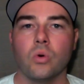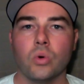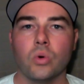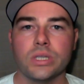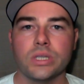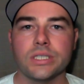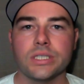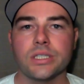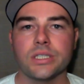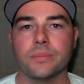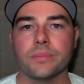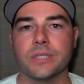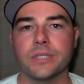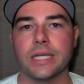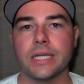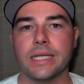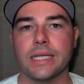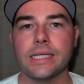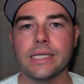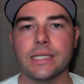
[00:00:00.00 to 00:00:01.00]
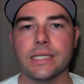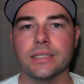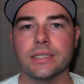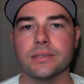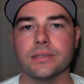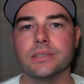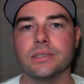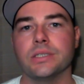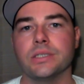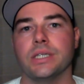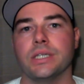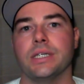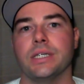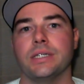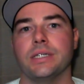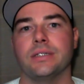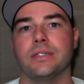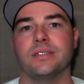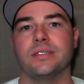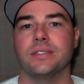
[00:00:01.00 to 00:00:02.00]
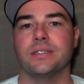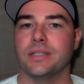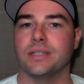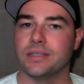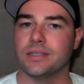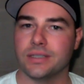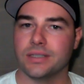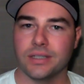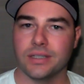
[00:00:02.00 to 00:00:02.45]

what this update is it's